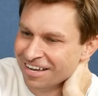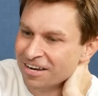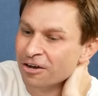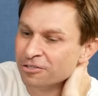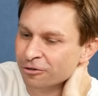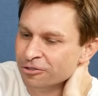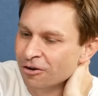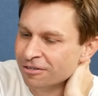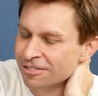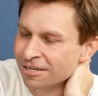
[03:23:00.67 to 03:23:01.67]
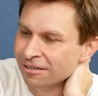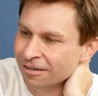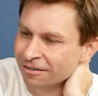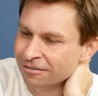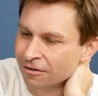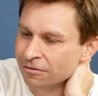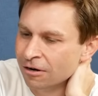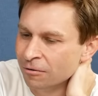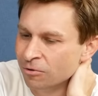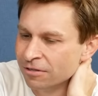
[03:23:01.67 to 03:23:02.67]
No, it's called
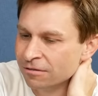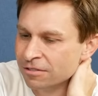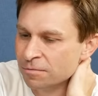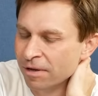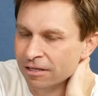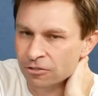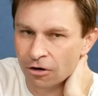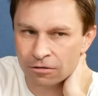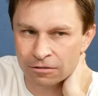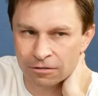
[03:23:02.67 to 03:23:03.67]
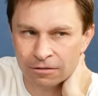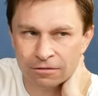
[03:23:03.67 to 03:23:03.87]
DrSinclair.com with spelling doctor.